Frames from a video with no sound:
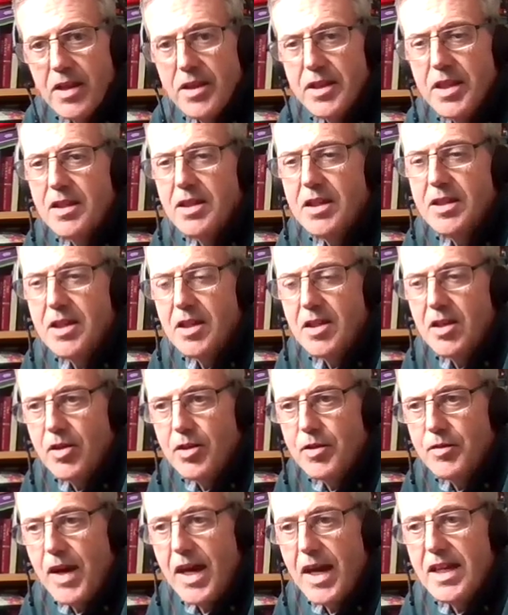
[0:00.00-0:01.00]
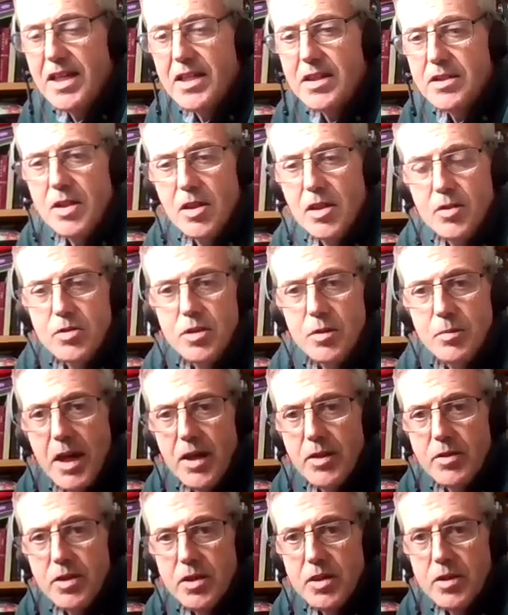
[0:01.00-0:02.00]
I think there's a lot of anecdote
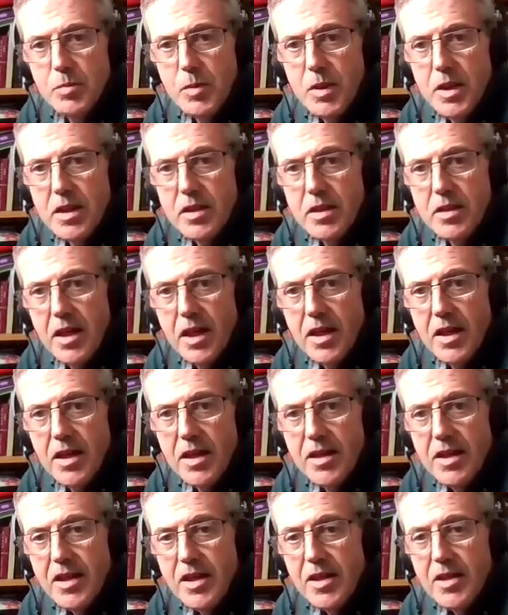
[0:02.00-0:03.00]
about its being there.